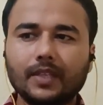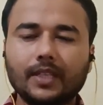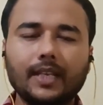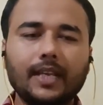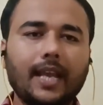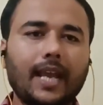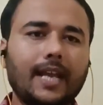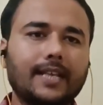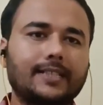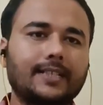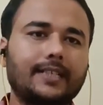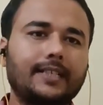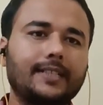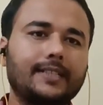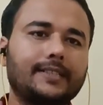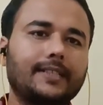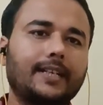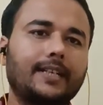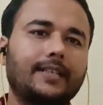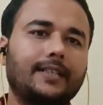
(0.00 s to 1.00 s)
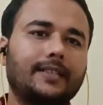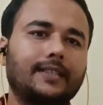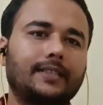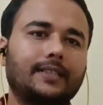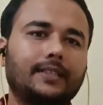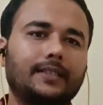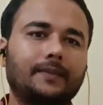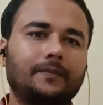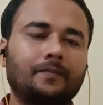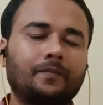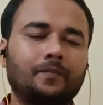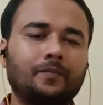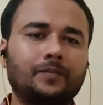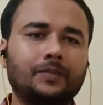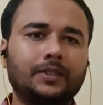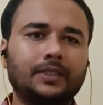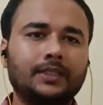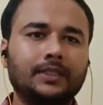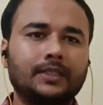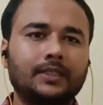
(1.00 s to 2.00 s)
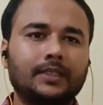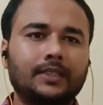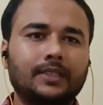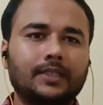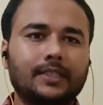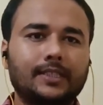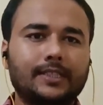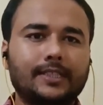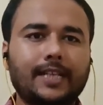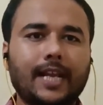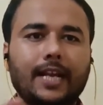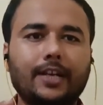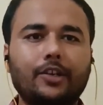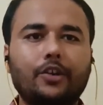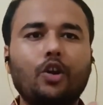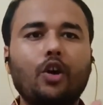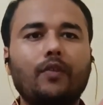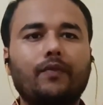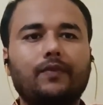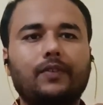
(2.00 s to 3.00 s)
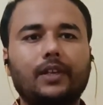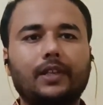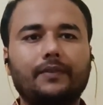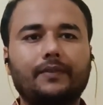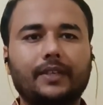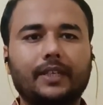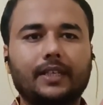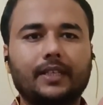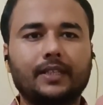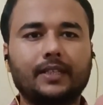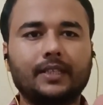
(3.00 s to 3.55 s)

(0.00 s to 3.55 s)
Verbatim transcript: has a decent uh, standard of living.